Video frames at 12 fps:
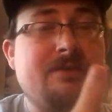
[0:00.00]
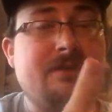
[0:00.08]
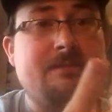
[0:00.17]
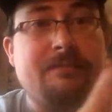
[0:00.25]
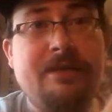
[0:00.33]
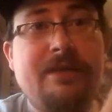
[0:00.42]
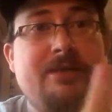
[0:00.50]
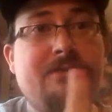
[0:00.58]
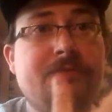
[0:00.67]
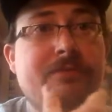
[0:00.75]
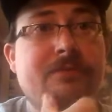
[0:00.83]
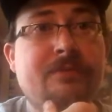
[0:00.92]
like a
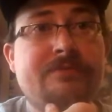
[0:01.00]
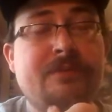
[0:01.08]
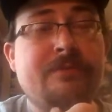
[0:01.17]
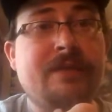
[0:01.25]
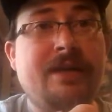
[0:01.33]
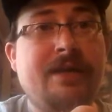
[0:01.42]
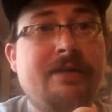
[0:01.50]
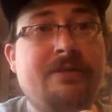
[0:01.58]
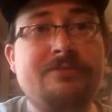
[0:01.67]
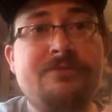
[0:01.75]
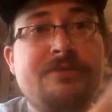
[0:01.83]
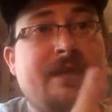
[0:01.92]
meat or some kind,
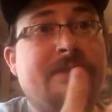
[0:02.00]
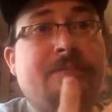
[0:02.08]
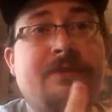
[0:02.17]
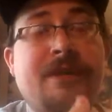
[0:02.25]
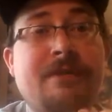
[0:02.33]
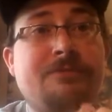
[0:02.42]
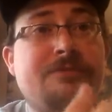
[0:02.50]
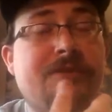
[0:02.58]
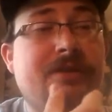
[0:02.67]
a steak perhaps.